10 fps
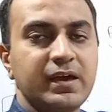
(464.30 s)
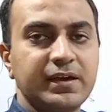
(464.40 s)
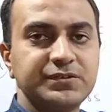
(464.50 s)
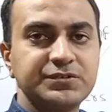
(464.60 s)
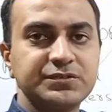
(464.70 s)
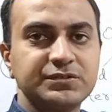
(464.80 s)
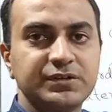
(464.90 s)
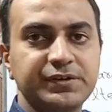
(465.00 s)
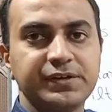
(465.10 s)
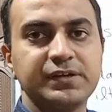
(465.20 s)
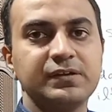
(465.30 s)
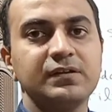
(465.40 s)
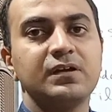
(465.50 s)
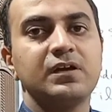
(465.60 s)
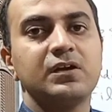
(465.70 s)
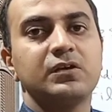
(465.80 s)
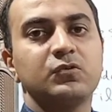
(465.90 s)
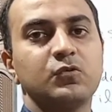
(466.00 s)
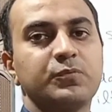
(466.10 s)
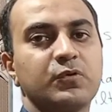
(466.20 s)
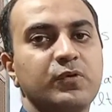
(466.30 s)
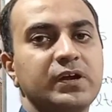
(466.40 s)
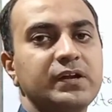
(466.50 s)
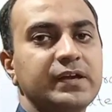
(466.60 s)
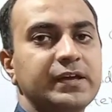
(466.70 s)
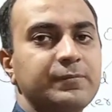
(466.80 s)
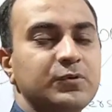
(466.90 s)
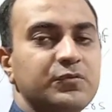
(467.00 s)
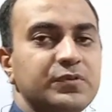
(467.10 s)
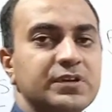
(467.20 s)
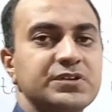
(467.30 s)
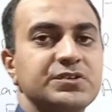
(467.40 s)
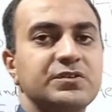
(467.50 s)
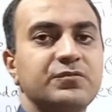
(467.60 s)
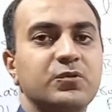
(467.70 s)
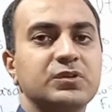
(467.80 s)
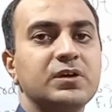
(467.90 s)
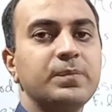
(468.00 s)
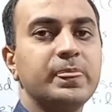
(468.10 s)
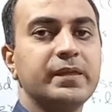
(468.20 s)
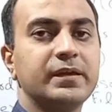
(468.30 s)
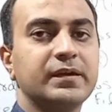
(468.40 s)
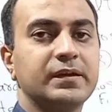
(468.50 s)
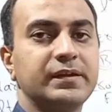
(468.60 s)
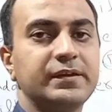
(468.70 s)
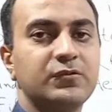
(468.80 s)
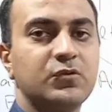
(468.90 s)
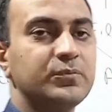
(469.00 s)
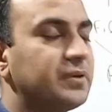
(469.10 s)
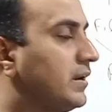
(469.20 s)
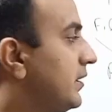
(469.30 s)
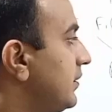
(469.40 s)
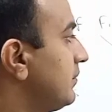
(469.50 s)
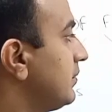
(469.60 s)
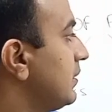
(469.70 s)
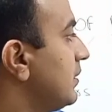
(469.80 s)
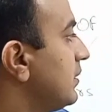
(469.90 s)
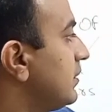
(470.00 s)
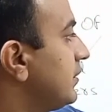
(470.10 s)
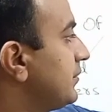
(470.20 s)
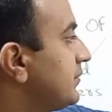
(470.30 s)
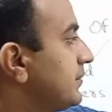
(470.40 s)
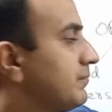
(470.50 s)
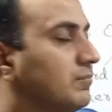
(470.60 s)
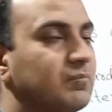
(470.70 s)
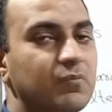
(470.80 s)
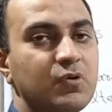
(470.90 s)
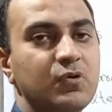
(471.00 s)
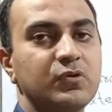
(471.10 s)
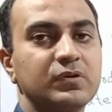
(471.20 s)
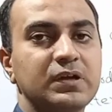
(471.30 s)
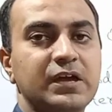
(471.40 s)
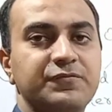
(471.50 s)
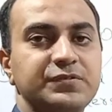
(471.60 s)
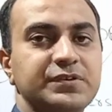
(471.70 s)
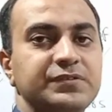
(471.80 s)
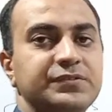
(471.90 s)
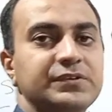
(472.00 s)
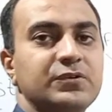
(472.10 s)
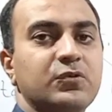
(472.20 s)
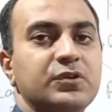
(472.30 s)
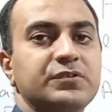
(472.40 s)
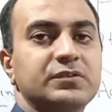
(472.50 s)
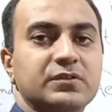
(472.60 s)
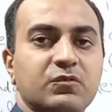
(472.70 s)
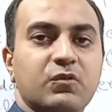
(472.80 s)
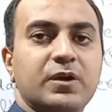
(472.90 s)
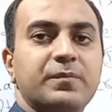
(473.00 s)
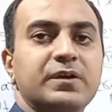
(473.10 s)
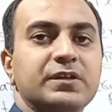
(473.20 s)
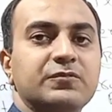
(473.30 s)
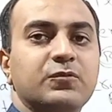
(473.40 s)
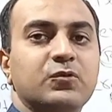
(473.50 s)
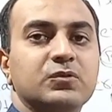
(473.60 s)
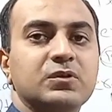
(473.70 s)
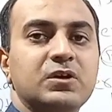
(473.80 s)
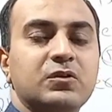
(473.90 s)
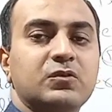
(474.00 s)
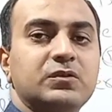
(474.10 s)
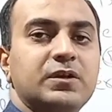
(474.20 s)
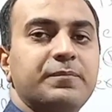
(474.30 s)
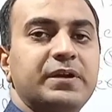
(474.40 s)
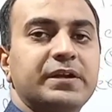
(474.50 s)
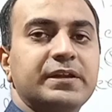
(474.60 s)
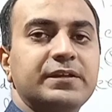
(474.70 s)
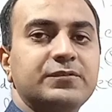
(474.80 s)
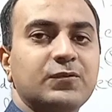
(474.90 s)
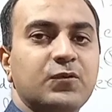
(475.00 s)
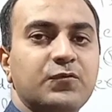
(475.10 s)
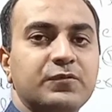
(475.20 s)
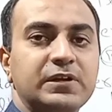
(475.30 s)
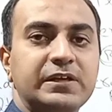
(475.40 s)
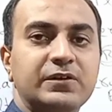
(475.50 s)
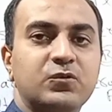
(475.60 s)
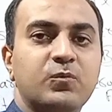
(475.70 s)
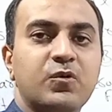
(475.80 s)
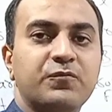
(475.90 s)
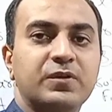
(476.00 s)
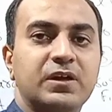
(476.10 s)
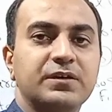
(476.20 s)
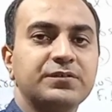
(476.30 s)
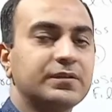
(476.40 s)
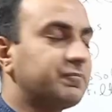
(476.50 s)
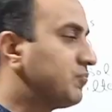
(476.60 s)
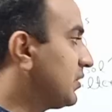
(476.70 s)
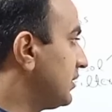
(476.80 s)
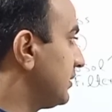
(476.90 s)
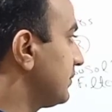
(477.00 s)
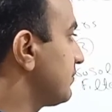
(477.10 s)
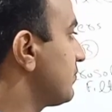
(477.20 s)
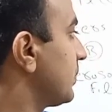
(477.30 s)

H13 to provide air purification for the clean rooms, and its more efficiency or its requirement is for the maintenance of clean room of class A.